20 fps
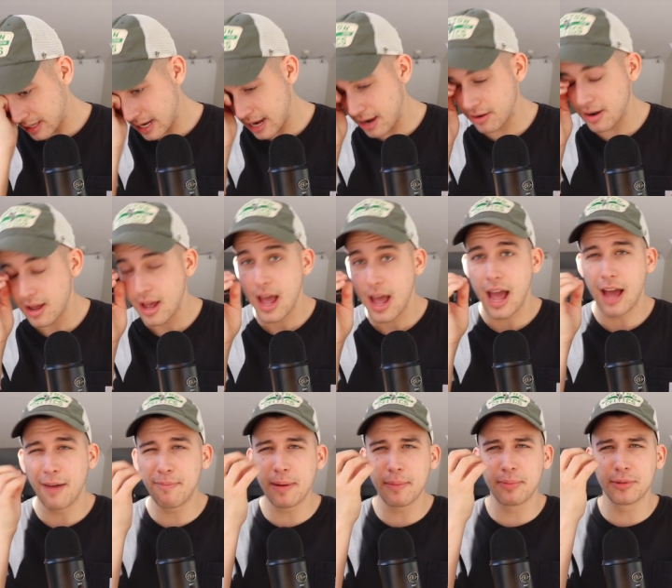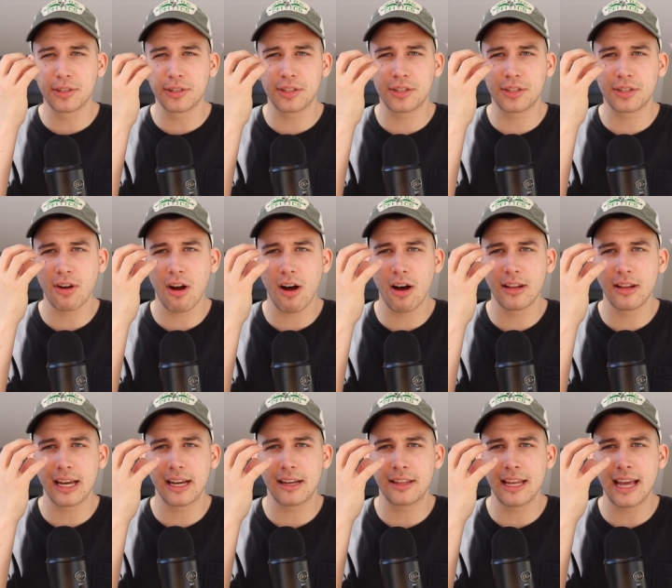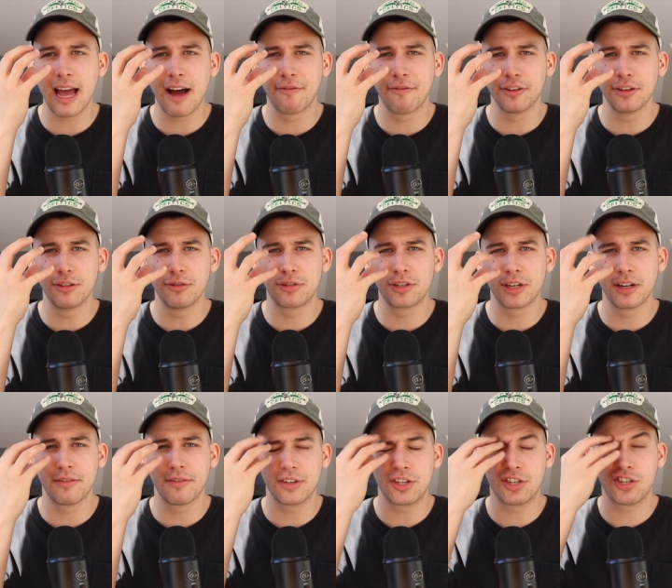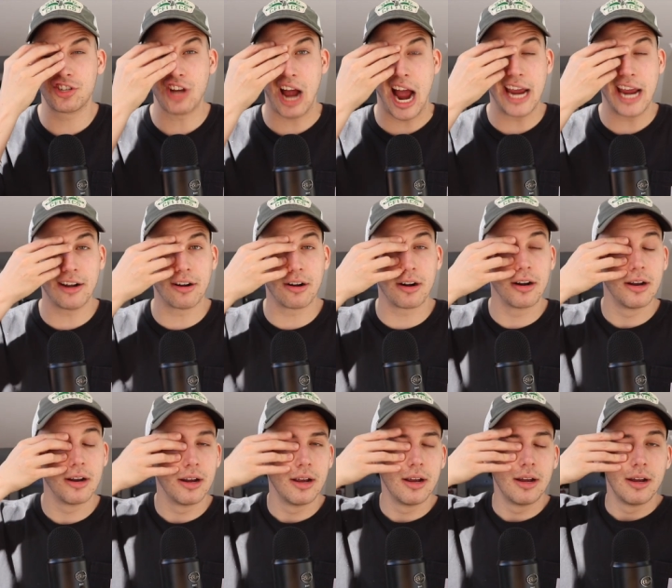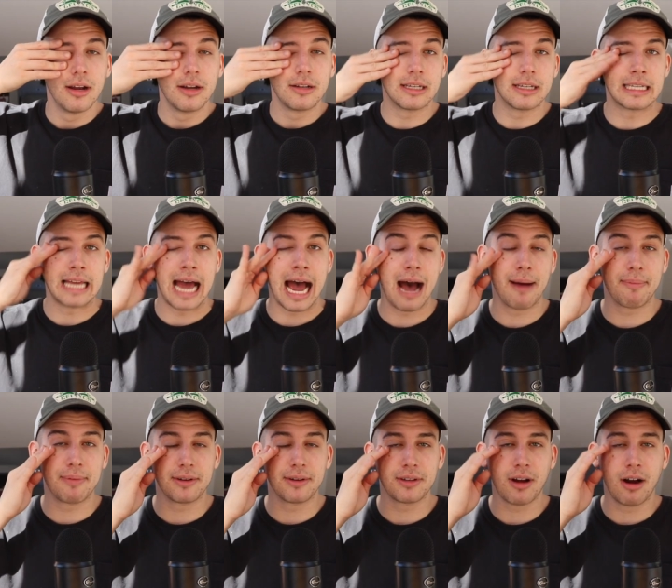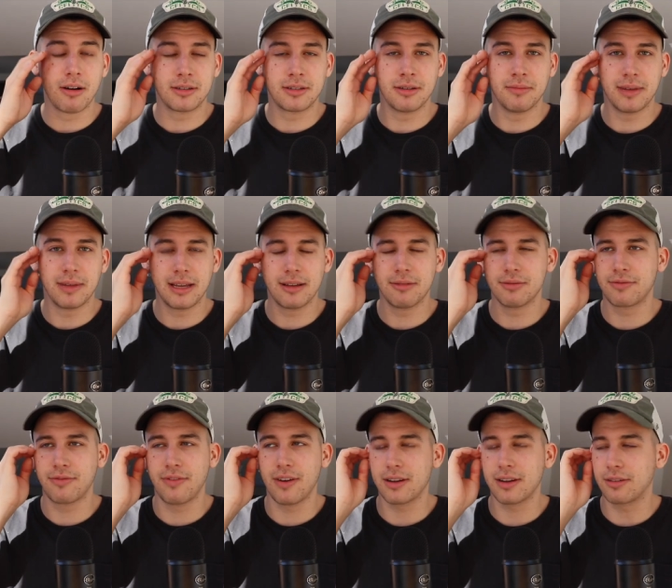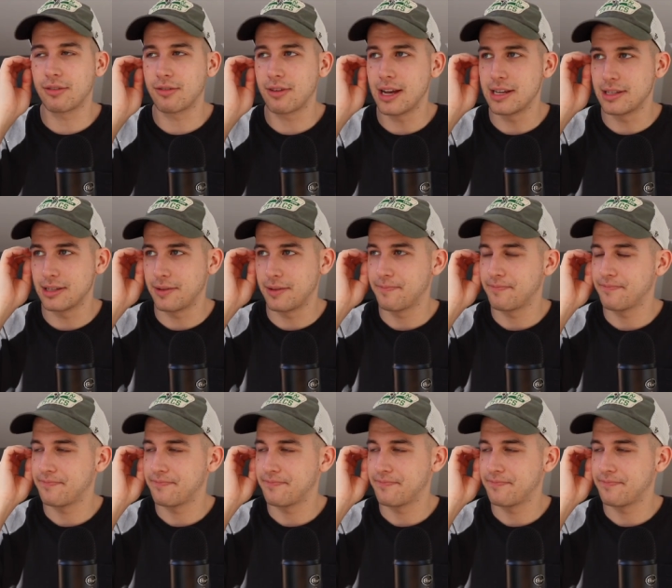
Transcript: down, and people just saw like the evolution of a shiner, just happened to me. It was fucking crazy.